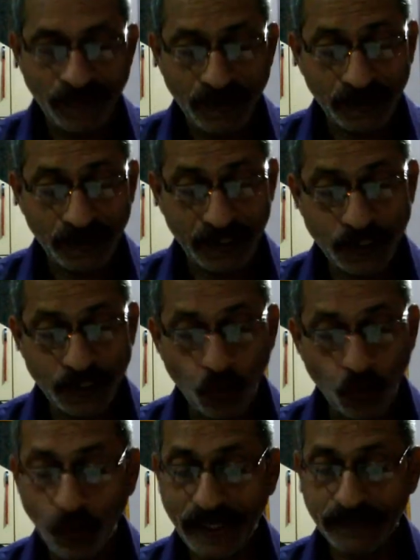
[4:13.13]
This cool
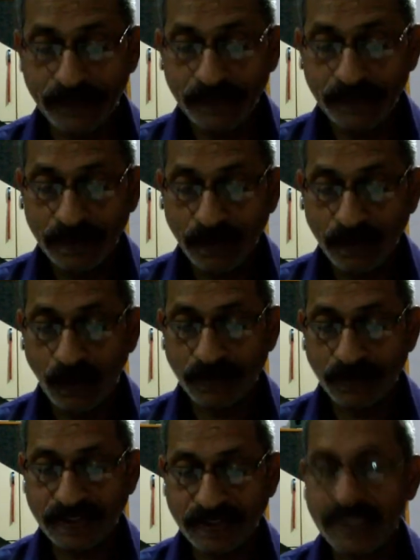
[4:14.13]
air, called
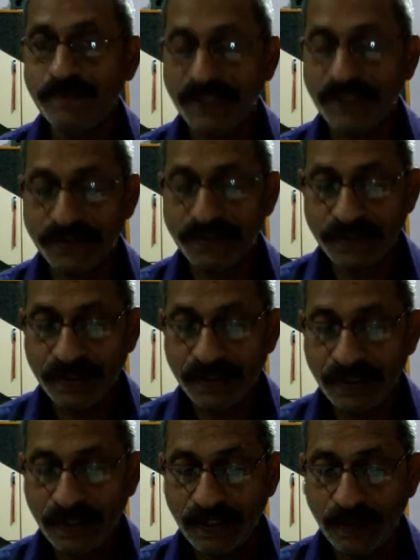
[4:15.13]
sea breeze,
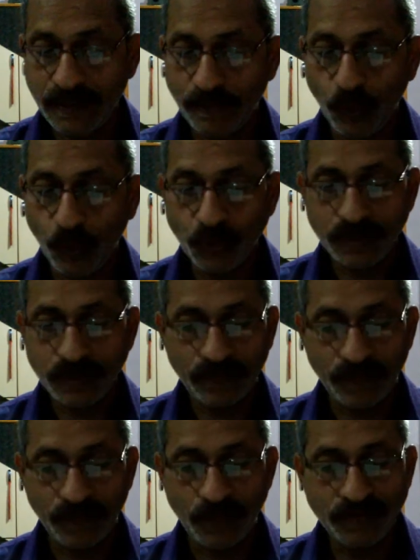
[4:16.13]
blows
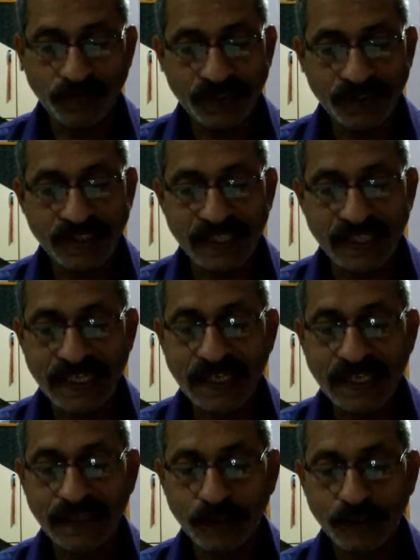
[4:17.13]
from sea
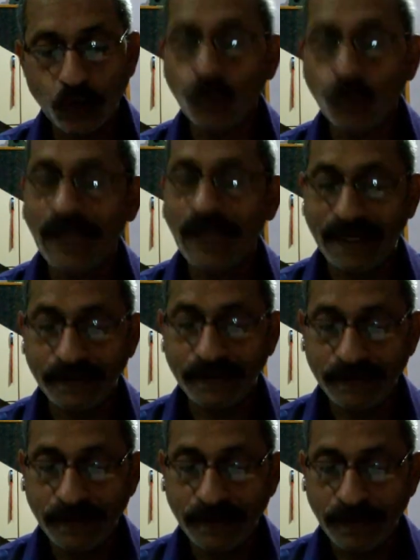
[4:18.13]
to land,
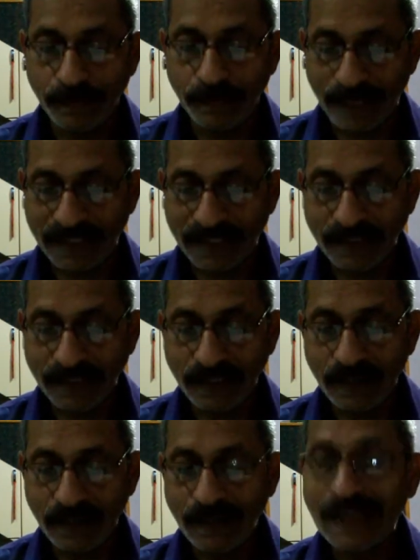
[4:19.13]
making the
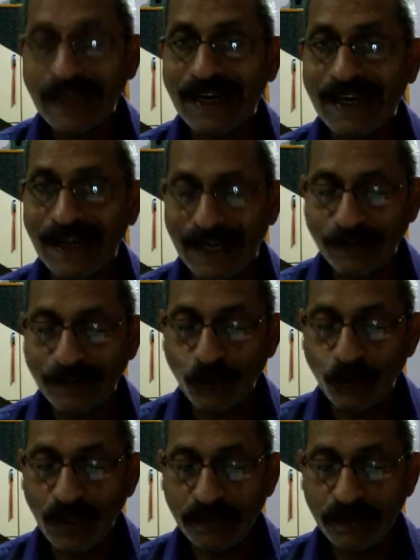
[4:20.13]
land
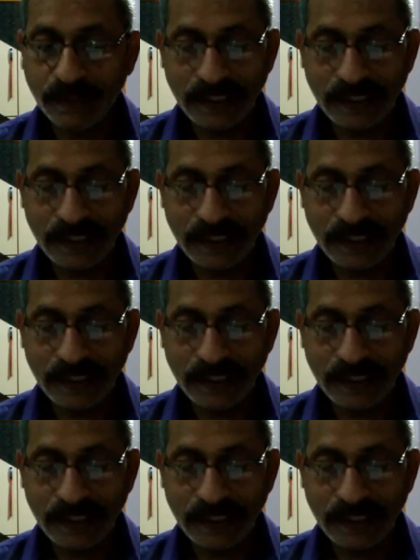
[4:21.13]
cooler.